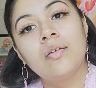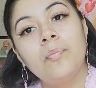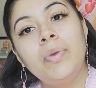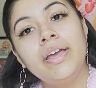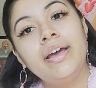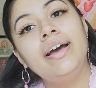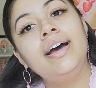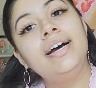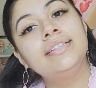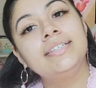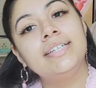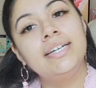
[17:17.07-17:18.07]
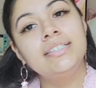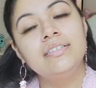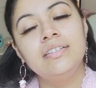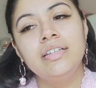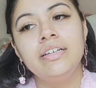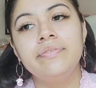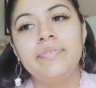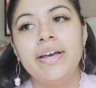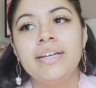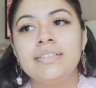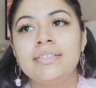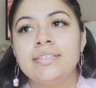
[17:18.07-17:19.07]
But yeah, at the end of the
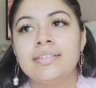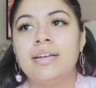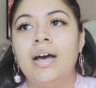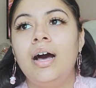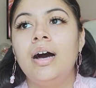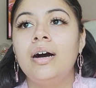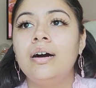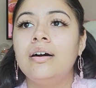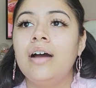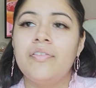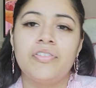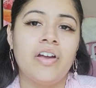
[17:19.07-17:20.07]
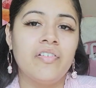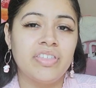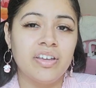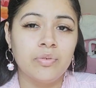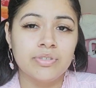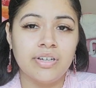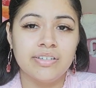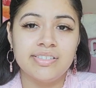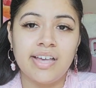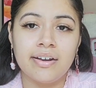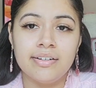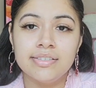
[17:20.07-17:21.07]
event, after everything was all
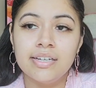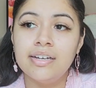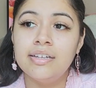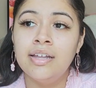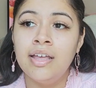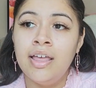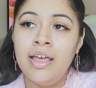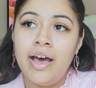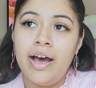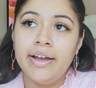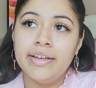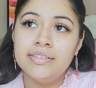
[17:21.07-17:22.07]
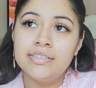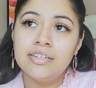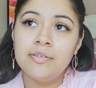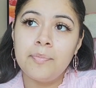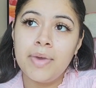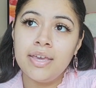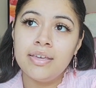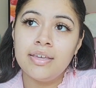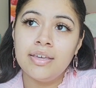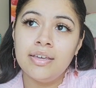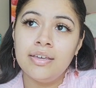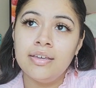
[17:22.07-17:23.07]
said and done, I ended up
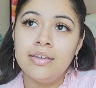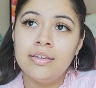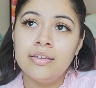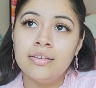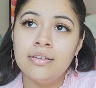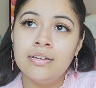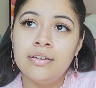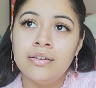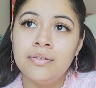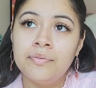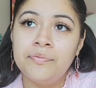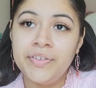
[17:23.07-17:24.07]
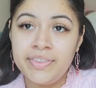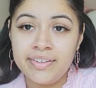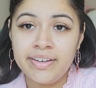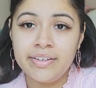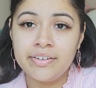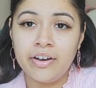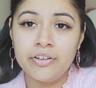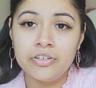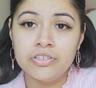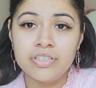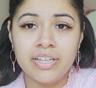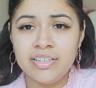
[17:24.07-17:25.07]
making
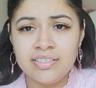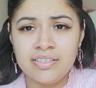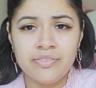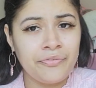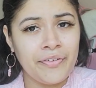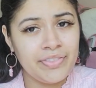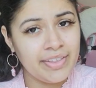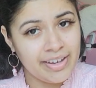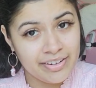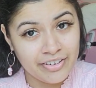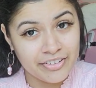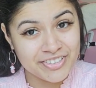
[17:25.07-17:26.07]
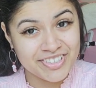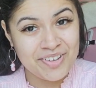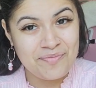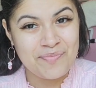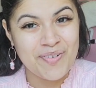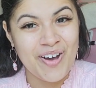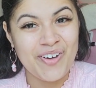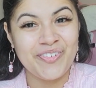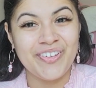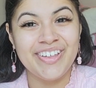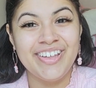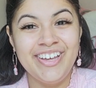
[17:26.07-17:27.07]
$58. And this isn't $58 in
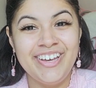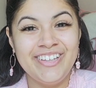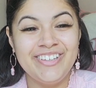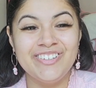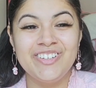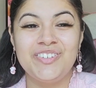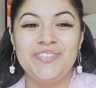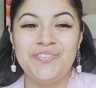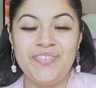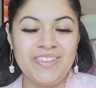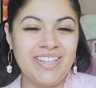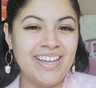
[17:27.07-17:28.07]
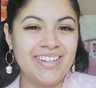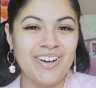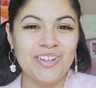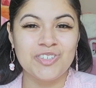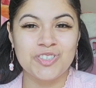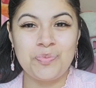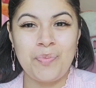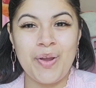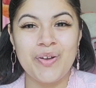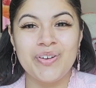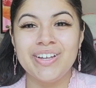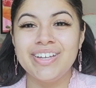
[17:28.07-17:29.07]
profit. This is $58
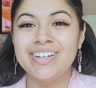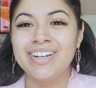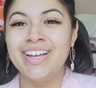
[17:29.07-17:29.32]
period.